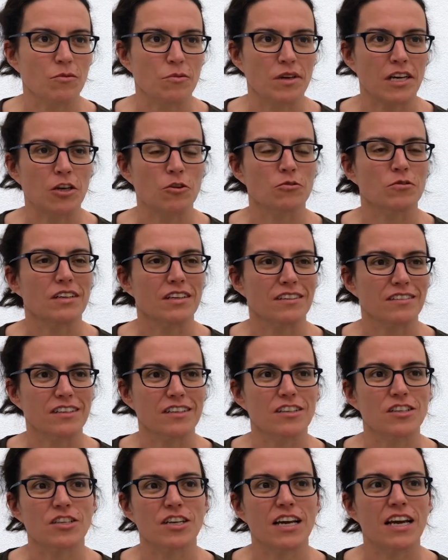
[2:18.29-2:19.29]
We cannot take
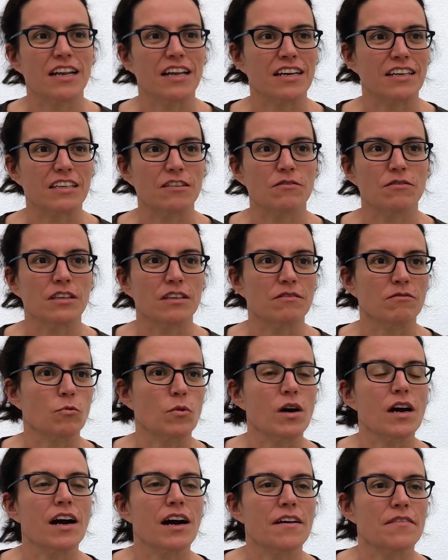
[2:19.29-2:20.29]
this child and give them
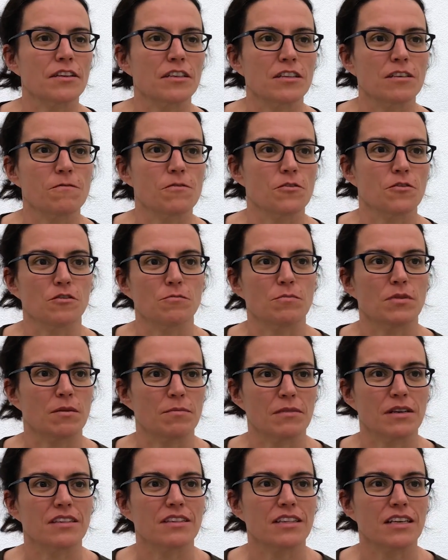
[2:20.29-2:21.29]
100 different
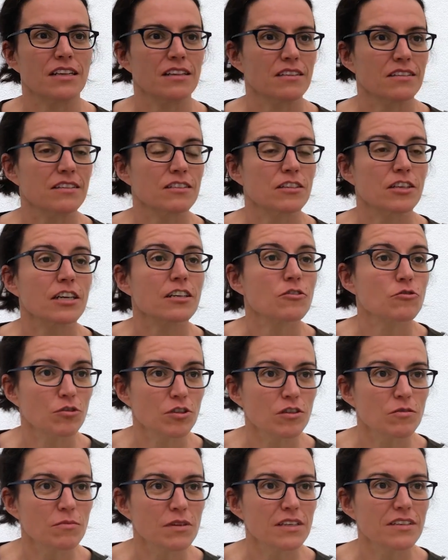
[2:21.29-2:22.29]
experimental drug
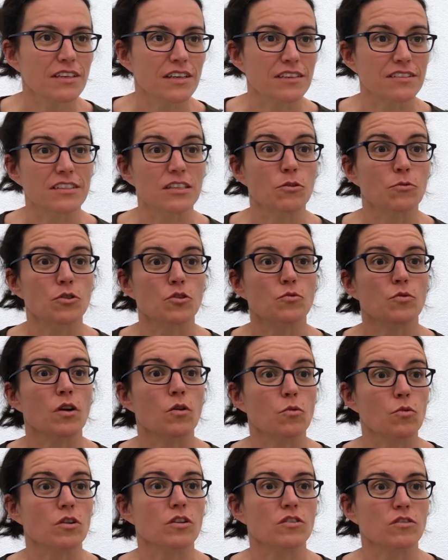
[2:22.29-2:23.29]
treatments and see which
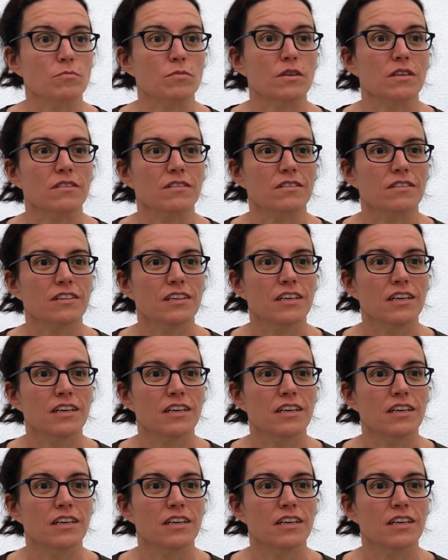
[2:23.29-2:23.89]
one works better.